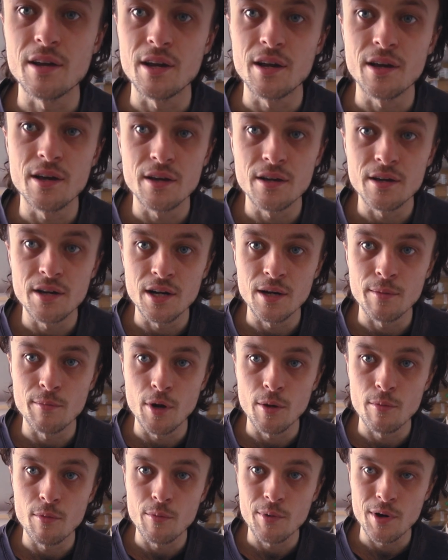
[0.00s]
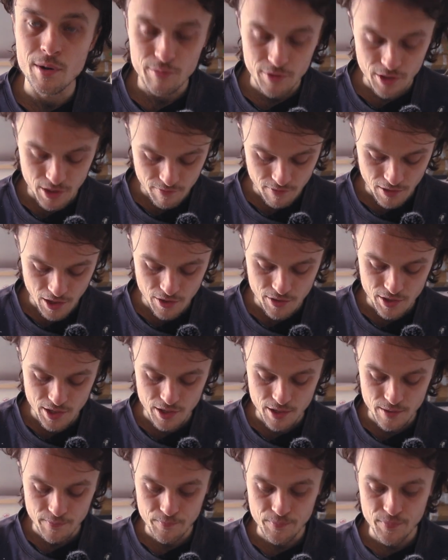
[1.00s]
in a moment when I'm kind of
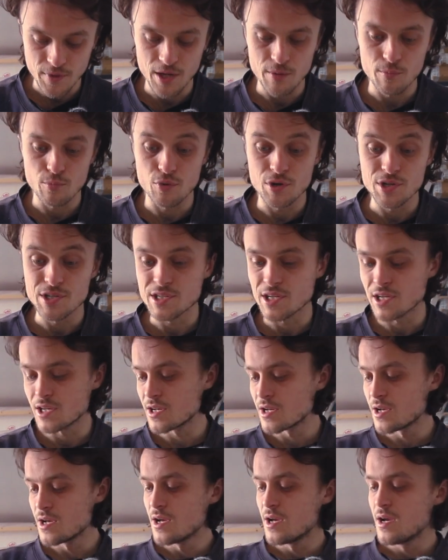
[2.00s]
loading and printing.